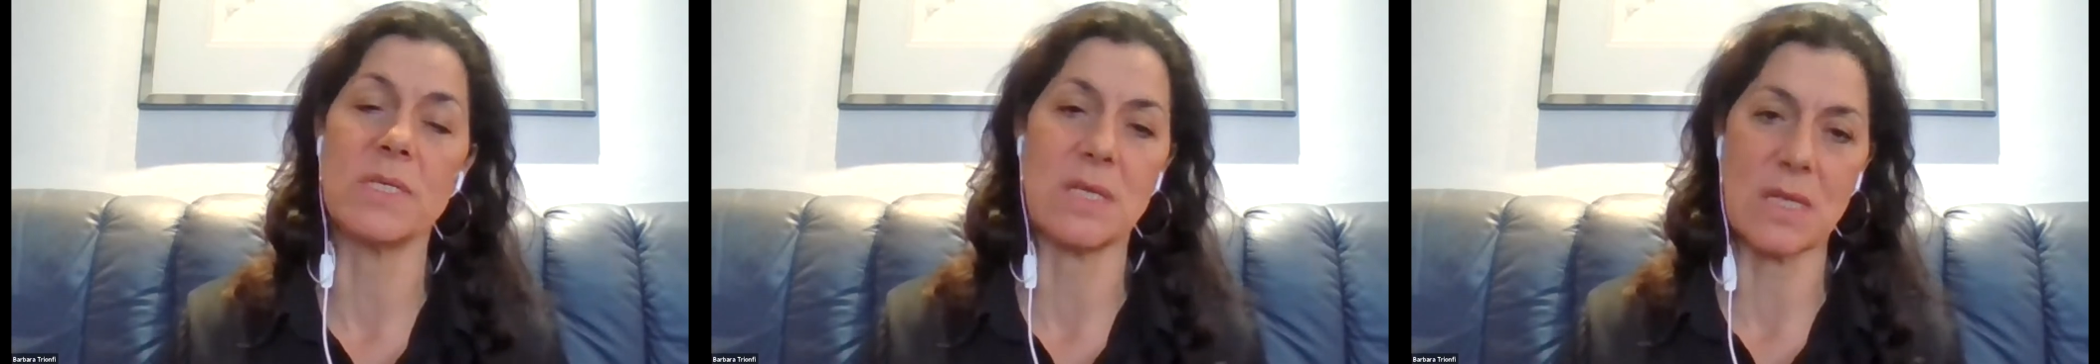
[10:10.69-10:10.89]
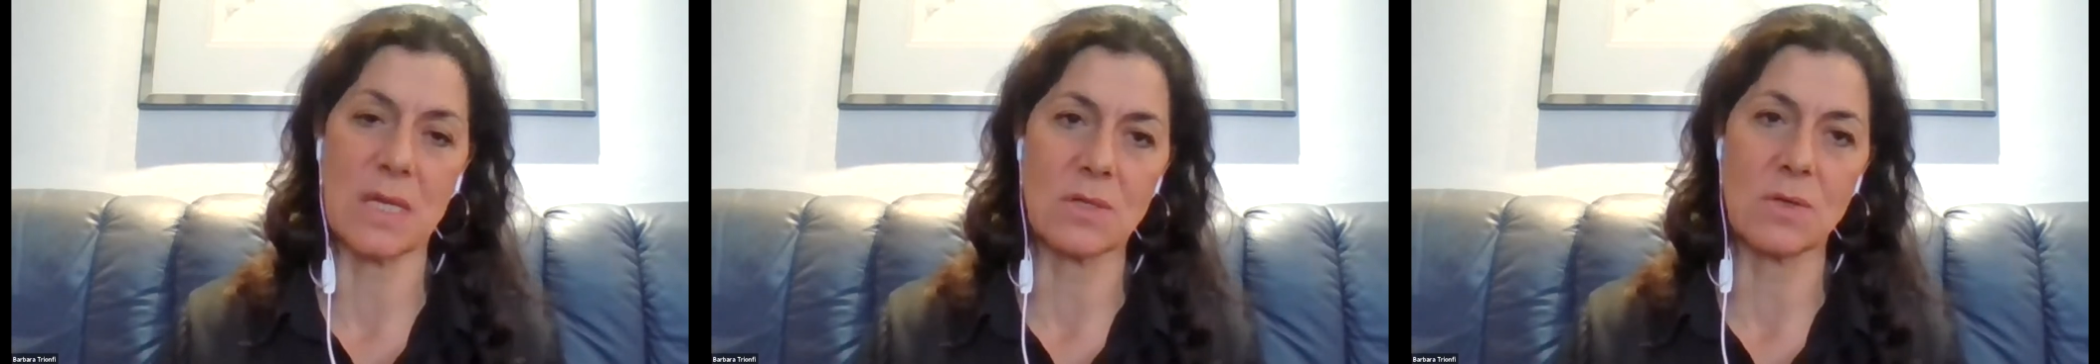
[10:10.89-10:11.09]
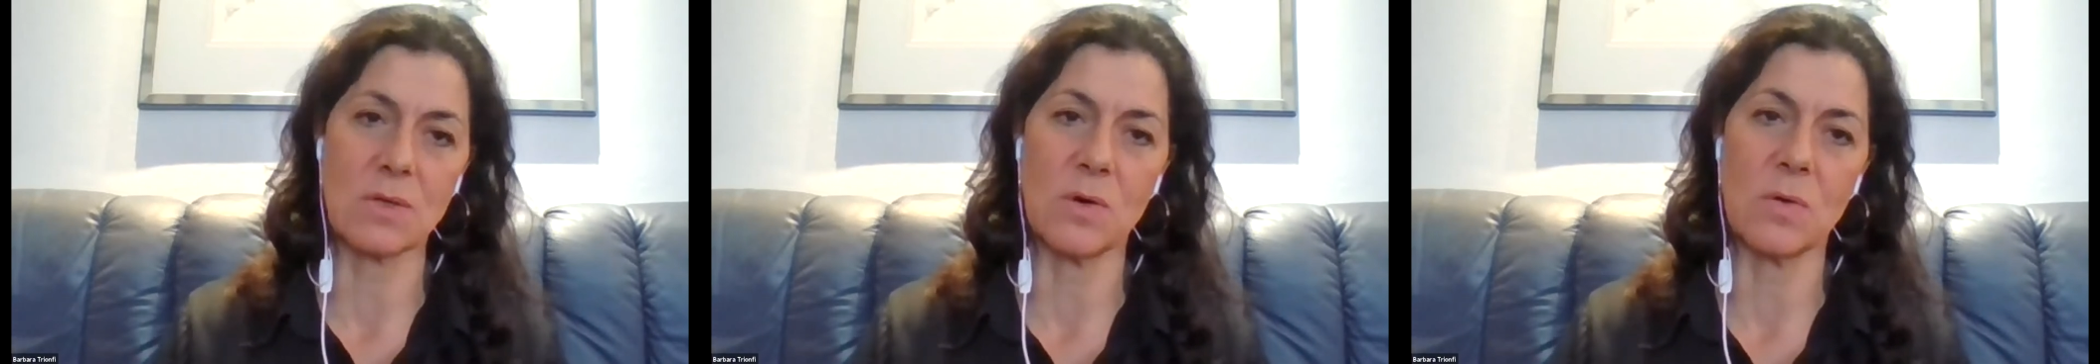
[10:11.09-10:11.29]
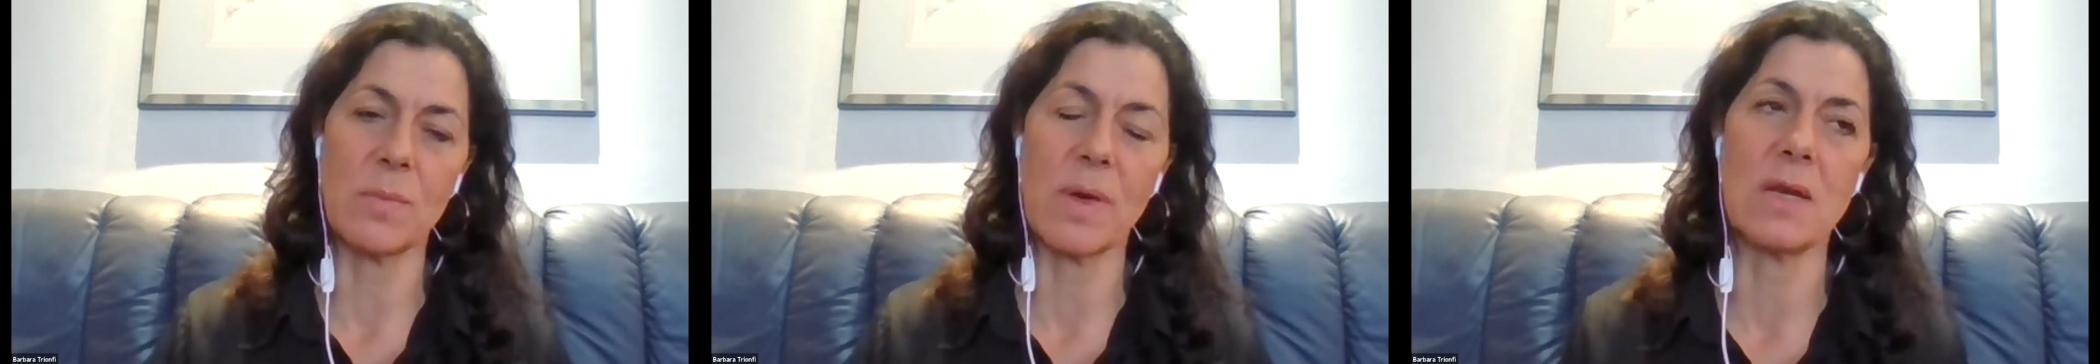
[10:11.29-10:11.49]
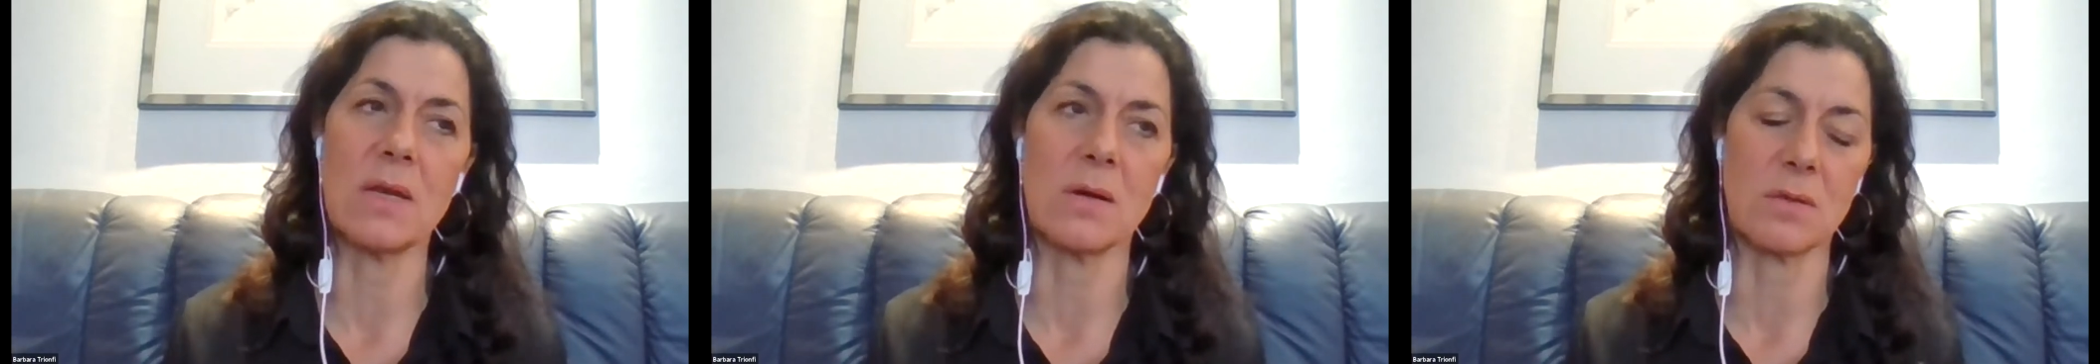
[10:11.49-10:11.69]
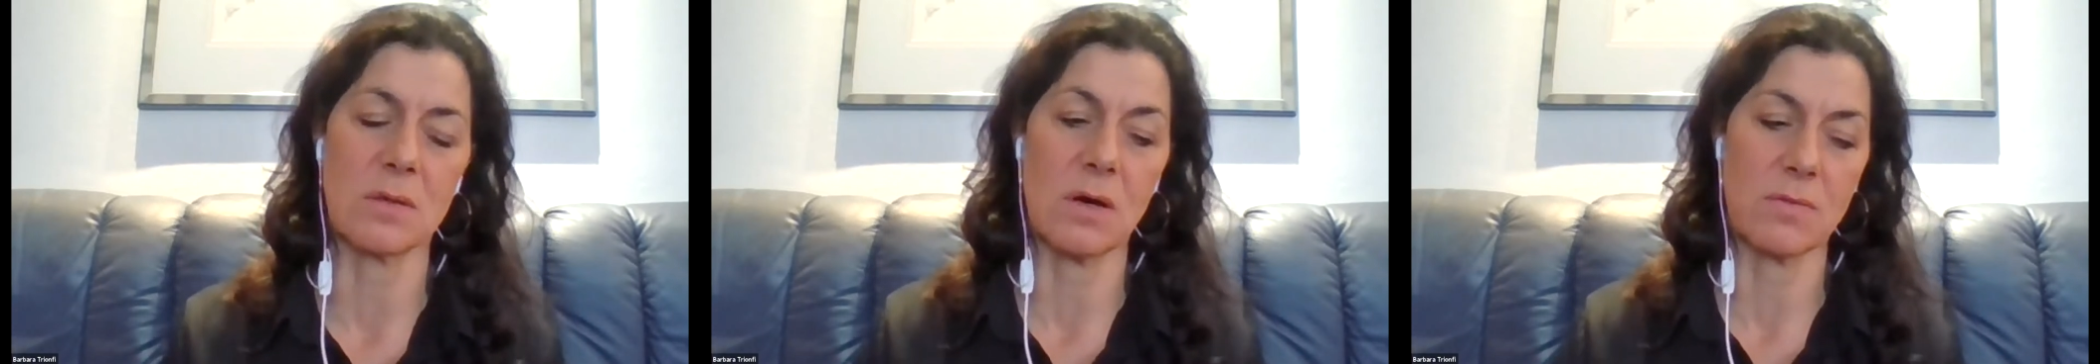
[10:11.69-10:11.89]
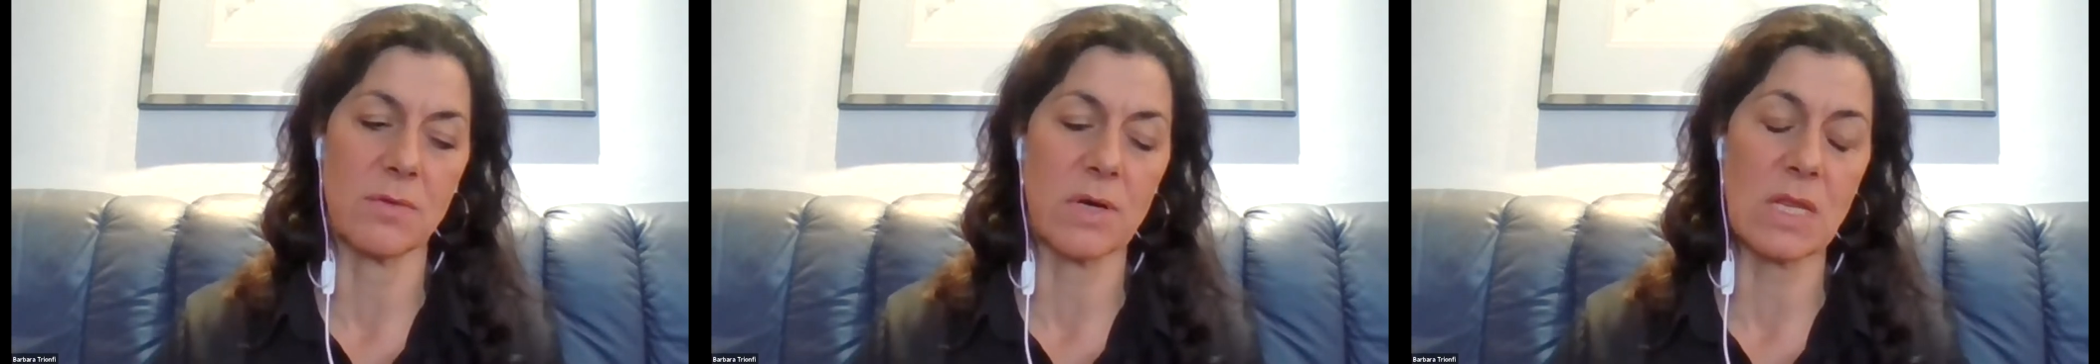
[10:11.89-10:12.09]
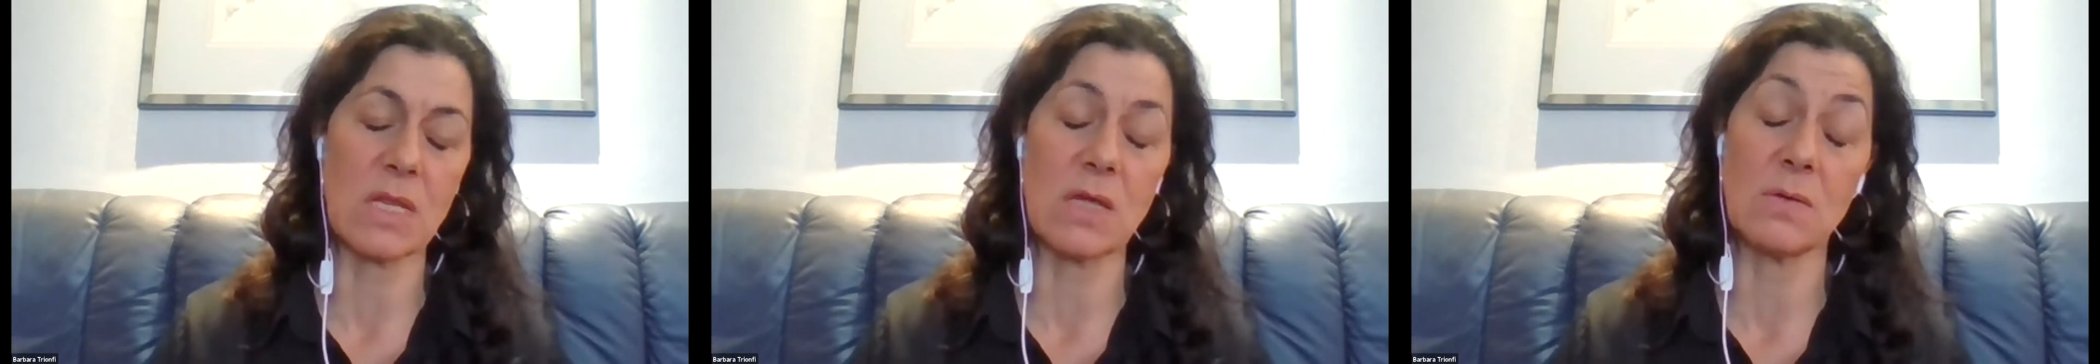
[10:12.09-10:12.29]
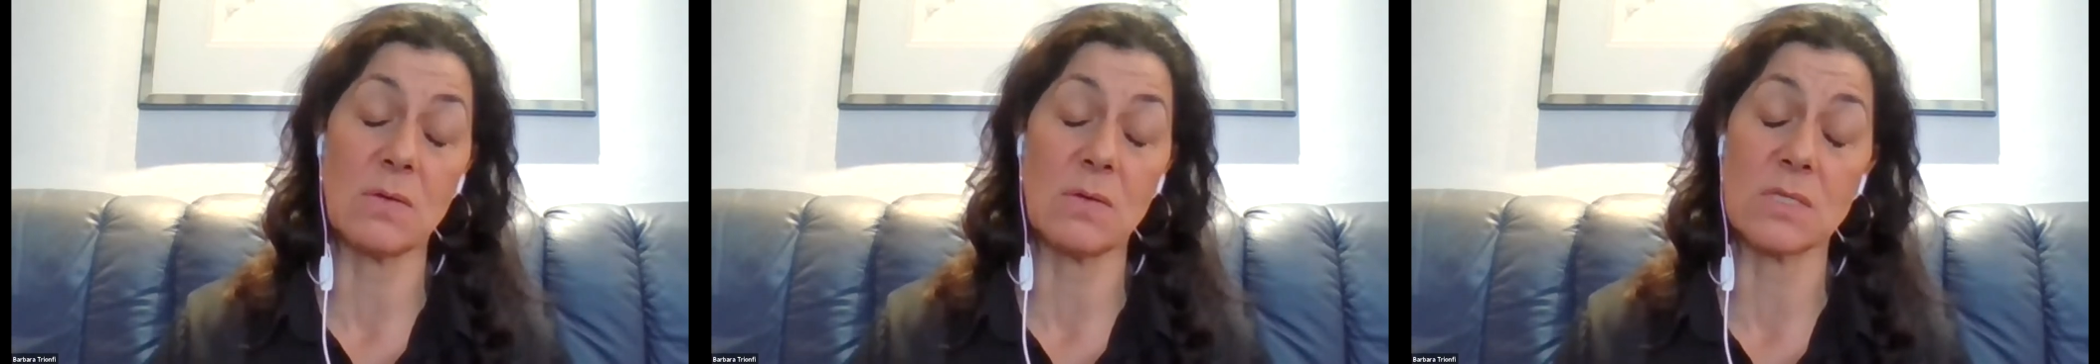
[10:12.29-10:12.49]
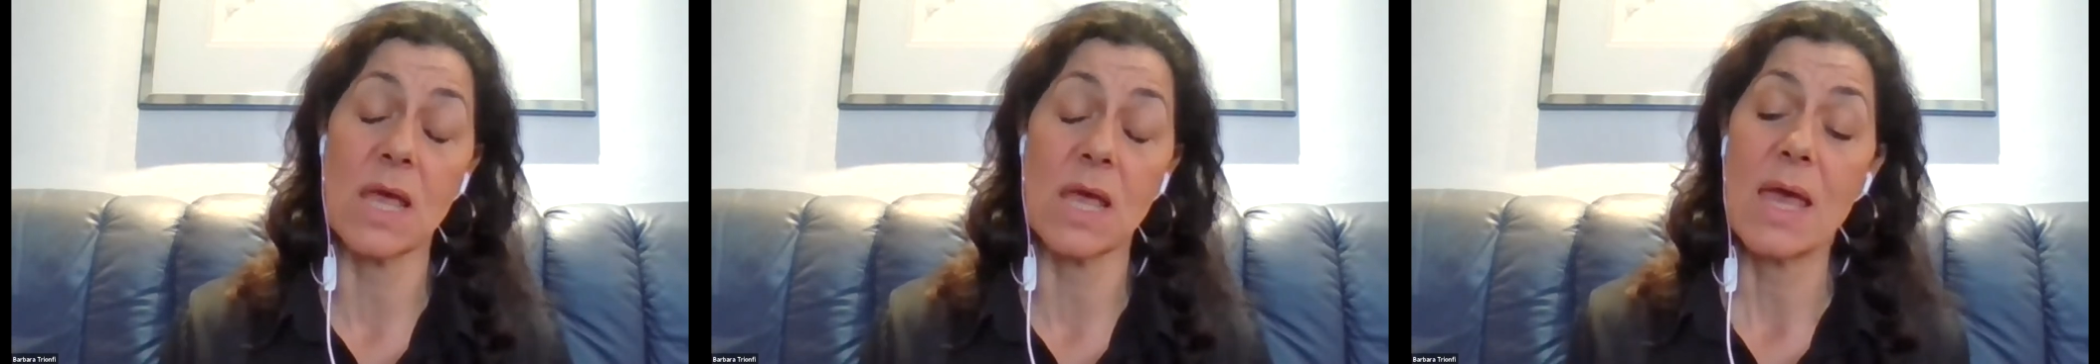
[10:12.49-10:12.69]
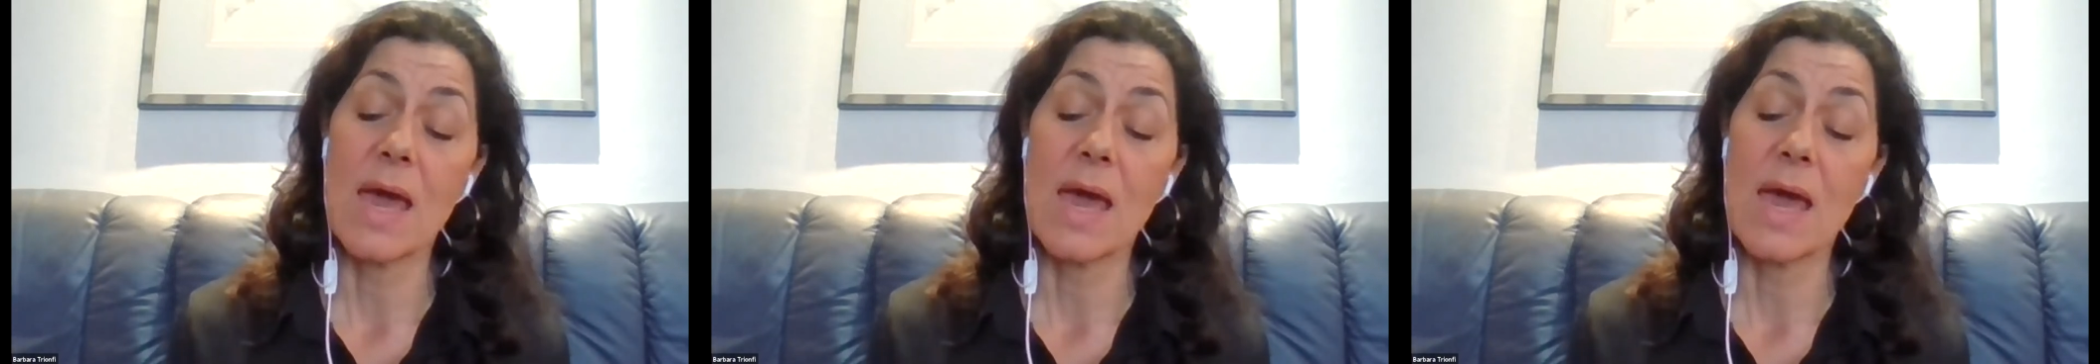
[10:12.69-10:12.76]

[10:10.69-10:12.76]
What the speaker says: sitting at home and not cover the news.